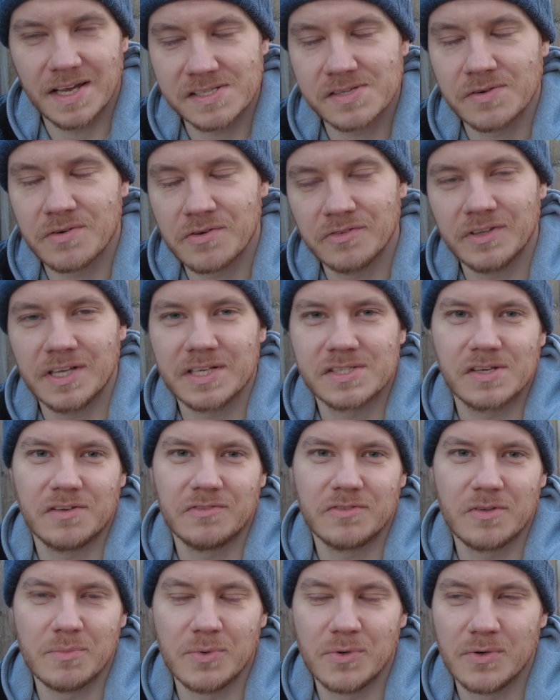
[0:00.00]
as it reflects
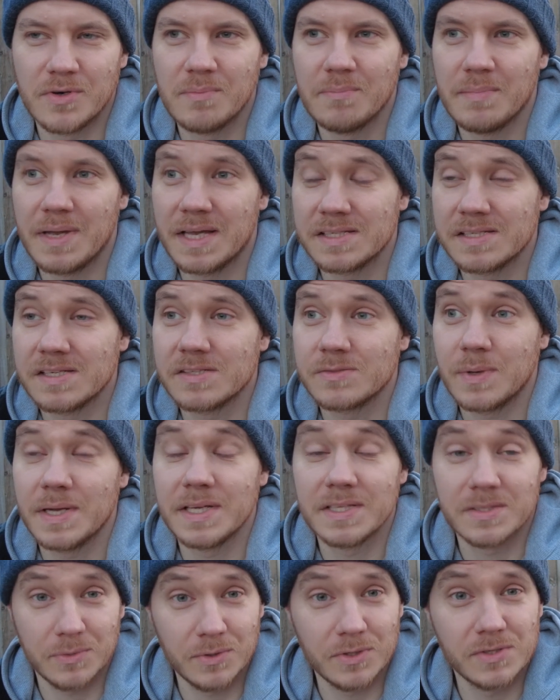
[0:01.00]
off the moon and makes its
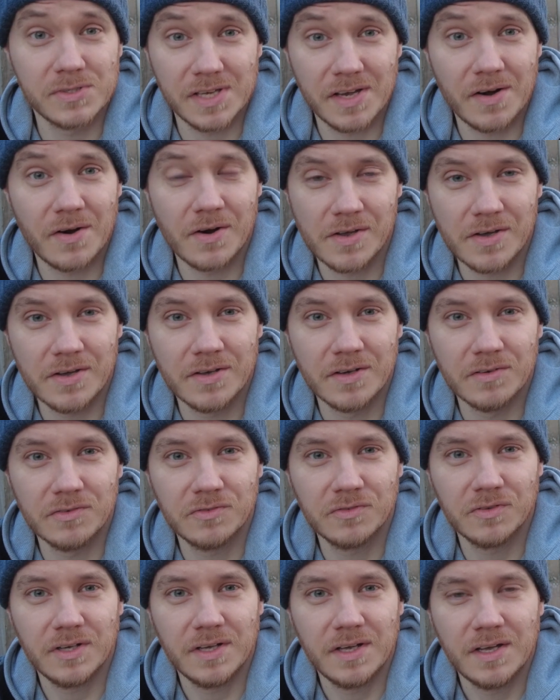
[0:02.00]
way to us here on
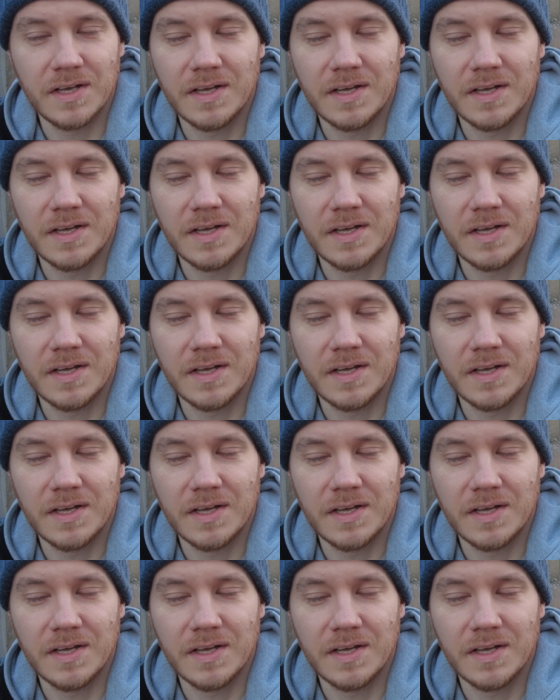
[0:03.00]
Earth,